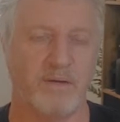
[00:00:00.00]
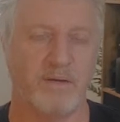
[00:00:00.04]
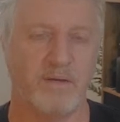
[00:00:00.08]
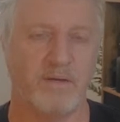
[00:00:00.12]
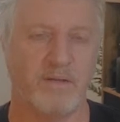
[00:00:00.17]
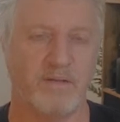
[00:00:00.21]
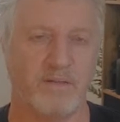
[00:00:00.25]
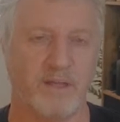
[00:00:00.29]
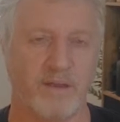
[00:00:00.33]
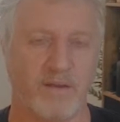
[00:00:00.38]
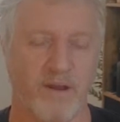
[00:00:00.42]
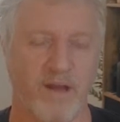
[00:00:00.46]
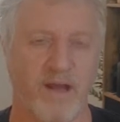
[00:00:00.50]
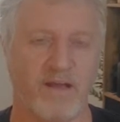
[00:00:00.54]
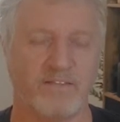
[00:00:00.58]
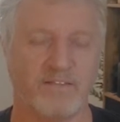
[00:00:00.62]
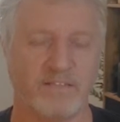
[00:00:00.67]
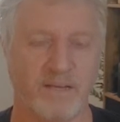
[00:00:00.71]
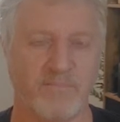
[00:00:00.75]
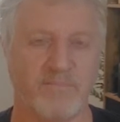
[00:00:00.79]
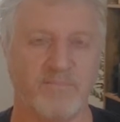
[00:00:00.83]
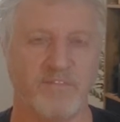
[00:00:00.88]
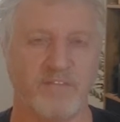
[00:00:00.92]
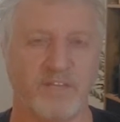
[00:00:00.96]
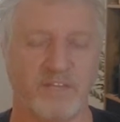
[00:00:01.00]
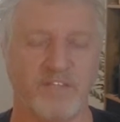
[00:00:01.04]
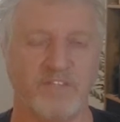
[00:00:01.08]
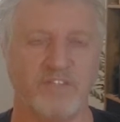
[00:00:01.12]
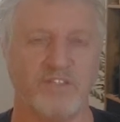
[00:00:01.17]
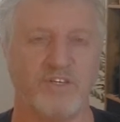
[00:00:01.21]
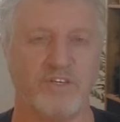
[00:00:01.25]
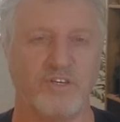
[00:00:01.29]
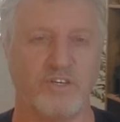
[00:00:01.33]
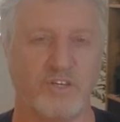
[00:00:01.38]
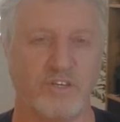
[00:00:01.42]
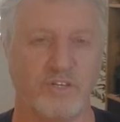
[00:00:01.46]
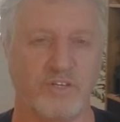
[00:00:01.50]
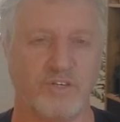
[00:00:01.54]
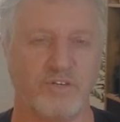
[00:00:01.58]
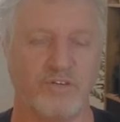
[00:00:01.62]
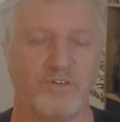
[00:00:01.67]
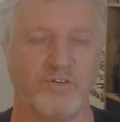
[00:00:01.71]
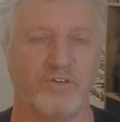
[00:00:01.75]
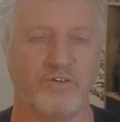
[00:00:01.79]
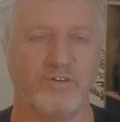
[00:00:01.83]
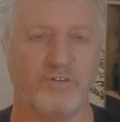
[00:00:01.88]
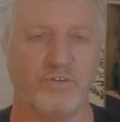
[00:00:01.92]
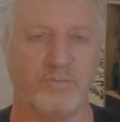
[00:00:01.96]
there are some things you can
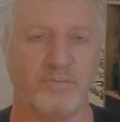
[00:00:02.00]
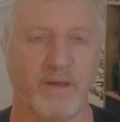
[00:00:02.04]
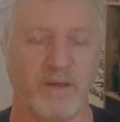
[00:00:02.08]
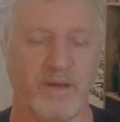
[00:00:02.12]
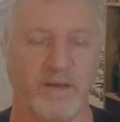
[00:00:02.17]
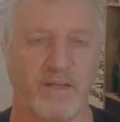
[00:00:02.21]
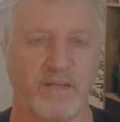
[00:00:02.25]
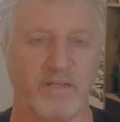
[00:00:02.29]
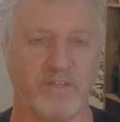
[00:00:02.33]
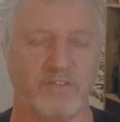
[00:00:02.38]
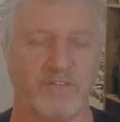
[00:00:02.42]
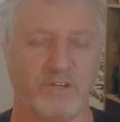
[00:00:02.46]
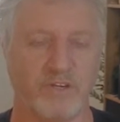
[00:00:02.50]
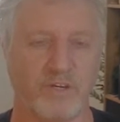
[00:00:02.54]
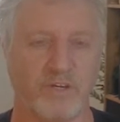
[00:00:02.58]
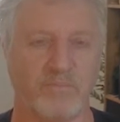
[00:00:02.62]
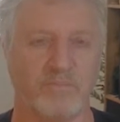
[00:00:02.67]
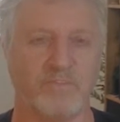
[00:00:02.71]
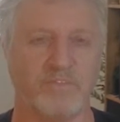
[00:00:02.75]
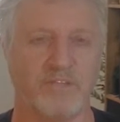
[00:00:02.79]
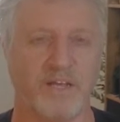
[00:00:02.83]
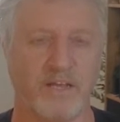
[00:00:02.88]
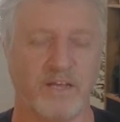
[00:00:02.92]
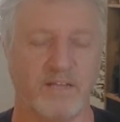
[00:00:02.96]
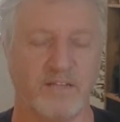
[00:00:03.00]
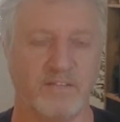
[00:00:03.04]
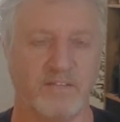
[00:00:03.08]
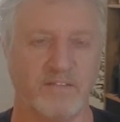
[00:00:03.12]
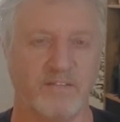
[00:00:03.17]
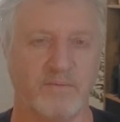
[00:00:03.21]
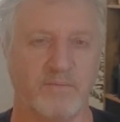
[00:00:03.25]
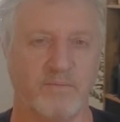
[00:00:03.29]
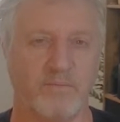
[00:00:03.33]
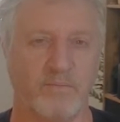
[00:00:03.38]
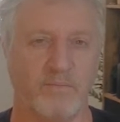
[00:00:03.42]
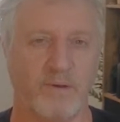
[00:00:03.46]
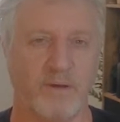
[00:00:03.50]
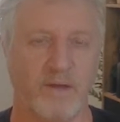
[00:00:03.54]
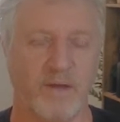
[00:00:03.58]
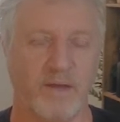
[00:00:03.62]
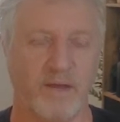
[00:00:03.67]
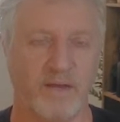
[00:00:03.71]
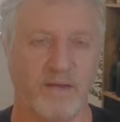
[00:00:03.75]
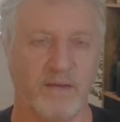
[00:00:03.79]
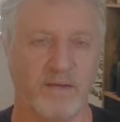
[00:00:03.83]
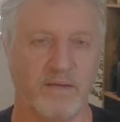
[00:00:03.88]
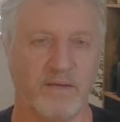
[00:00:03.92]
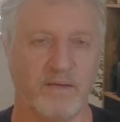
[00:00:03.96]
do to better your circumstances.
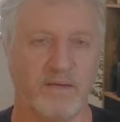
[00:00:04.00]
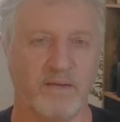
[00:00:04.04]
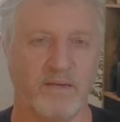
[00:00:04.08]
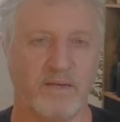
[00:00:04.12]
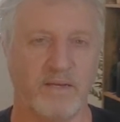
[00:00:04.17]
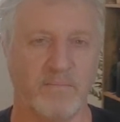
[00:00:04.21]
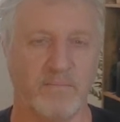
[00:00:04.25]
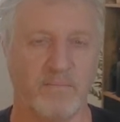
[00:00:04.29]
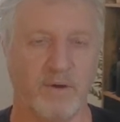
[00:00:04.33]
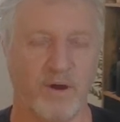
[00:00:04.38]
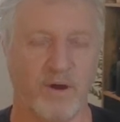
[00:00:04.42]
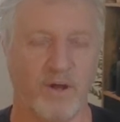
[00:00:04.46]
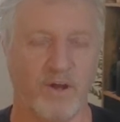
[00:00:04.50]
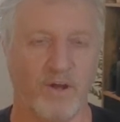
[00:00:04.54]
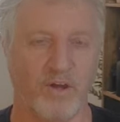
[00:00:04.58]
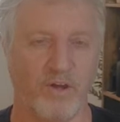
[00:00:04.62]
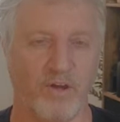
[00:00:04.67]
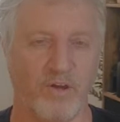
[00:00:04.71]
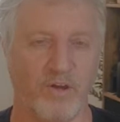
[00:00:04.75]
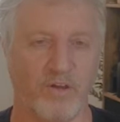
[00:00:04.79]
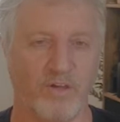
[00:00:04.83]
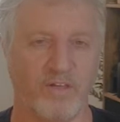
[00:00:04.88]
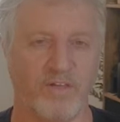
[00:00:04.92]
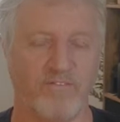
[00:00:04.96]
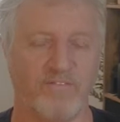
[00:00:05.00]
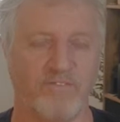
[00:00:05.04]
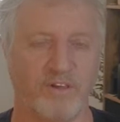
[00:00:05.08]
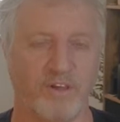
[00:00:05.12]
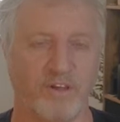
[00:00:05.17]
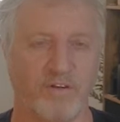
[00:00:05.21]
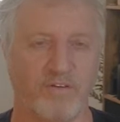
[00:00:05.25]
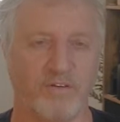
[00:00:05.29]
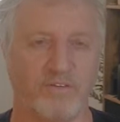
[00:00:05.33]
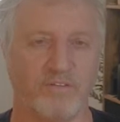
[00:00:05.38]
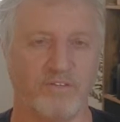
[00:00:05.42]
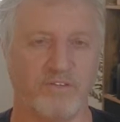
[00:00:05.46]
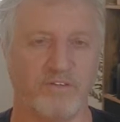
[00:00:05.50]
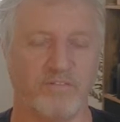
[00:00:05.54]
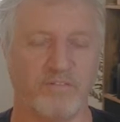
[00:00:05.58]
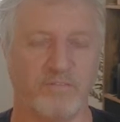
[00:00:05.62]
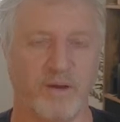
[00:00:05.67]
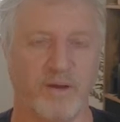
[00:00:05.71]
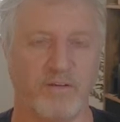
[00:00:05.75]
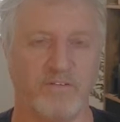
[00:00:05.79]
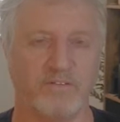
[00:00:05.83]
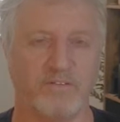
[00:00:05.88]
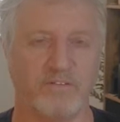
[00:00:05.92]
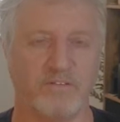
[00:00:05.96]
And in my early vlogs that I've
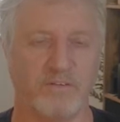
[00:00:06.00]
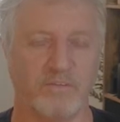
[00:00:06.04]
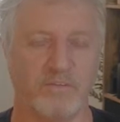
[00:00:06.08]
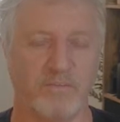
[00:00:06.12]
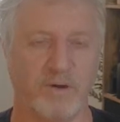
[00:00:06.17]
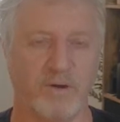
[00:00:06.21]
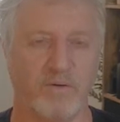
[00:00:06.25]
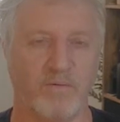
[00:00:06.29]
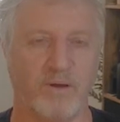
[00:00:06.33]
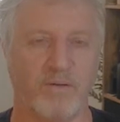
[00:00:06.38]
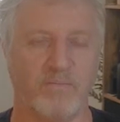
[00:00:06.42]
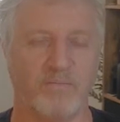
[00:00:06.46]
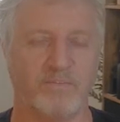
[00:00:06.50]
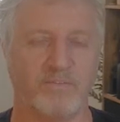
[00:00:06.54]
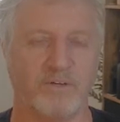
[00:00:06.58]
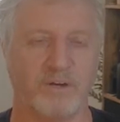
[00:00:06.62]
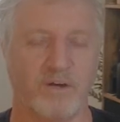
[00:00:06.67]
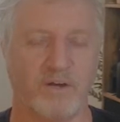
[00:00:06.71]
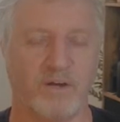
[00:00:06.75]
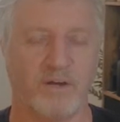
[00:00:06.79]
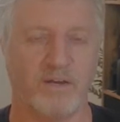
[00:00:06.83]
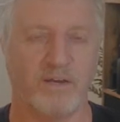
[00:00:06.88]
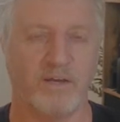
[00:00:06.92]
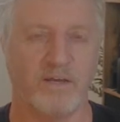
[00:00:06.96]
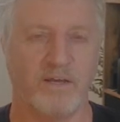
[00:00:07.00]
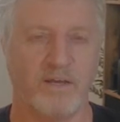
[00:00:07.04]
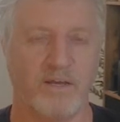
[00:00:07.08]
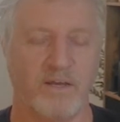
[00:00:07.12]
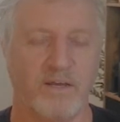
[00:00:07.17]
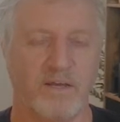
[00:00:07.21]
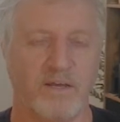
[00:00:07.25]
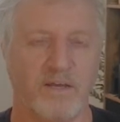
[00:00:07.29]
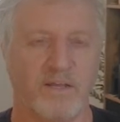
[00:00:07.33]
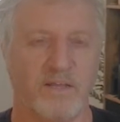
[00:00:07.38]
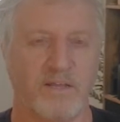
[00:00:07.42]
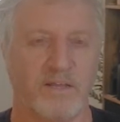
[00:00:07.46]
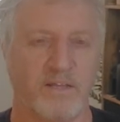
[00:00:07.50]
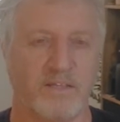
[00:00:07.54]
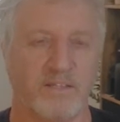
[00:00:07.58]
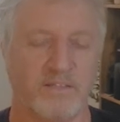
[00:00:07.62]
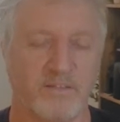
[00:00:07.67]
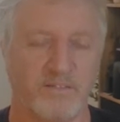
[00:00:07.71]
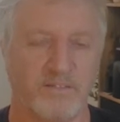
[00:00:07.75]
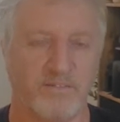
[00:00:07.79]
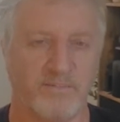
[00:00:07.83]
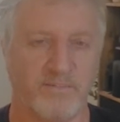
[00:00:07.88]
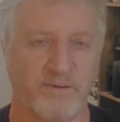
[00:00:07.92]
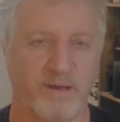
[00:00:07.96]
posted on my website, there's
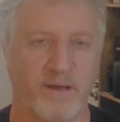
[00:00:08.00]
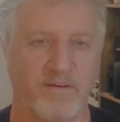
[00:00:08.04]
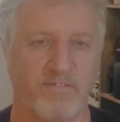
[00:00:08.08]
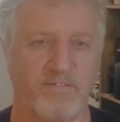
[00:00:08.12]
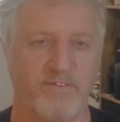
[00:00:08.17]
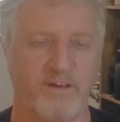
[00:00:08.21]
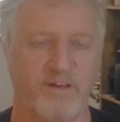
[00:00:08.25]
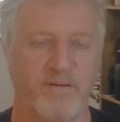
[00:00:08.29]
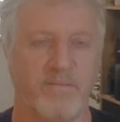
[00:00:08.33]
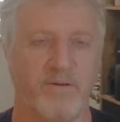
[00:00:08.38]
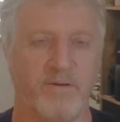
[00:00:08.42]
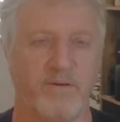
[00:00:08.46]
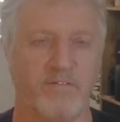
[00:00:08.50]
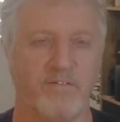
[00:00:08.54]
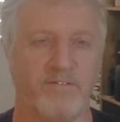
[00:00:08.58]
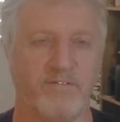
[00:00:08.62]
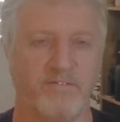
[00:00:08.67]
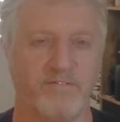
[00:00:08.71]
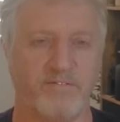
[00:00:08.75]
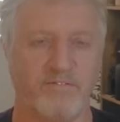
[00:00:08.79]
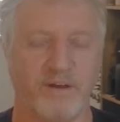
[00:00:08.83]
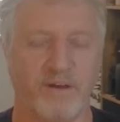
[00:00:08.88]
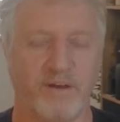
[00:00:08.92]
a fair bit of